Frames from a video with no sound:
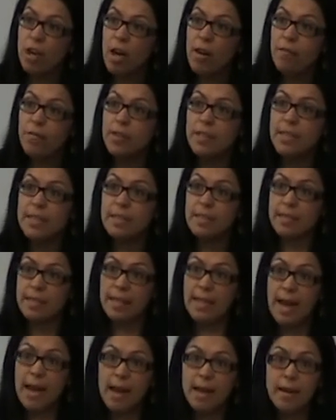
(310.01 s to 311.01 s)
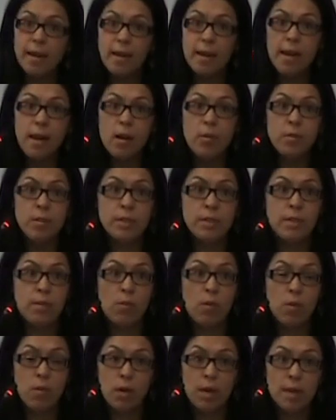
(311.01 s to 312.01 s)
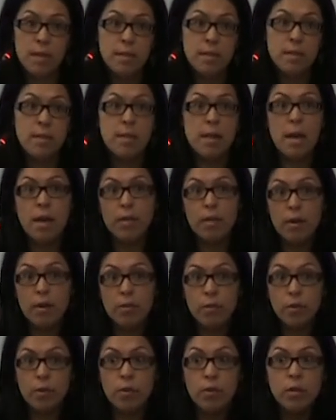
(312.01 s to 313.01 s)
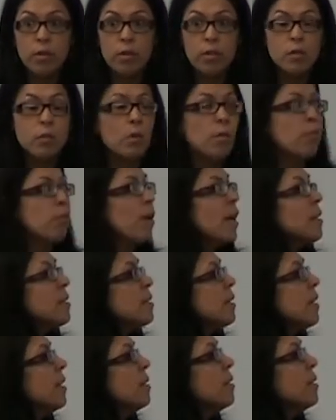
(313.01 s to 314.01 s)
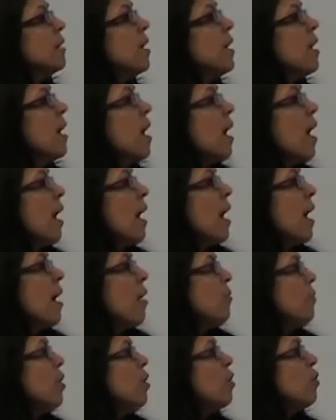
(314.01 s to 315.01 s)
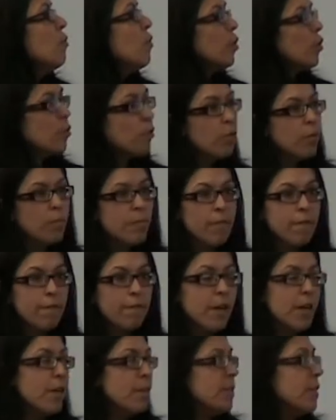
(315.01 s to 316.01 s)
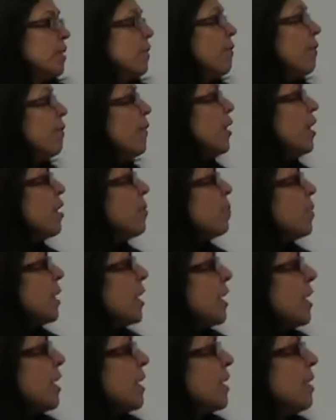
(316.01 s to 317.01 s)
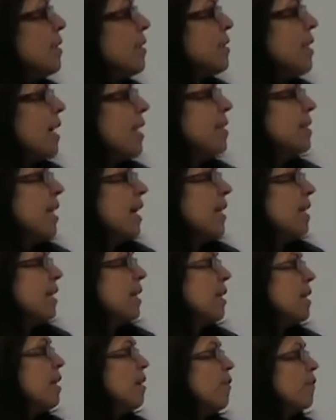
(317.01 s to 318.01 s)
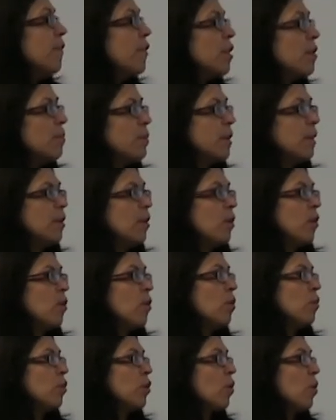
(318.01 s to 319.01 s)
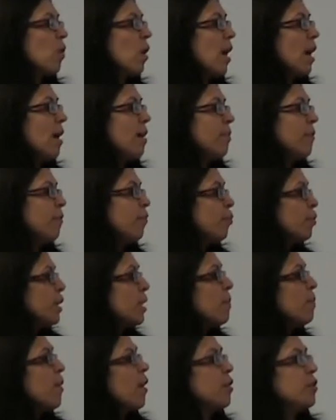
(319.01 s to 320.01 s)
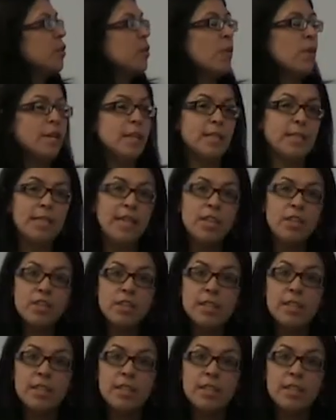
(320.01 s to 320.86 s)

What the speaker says: conferences in Canada, where Tim Hortons and other recruiters were present, recruitment fairs in the Philippines, attending Filipino pre-departure orientation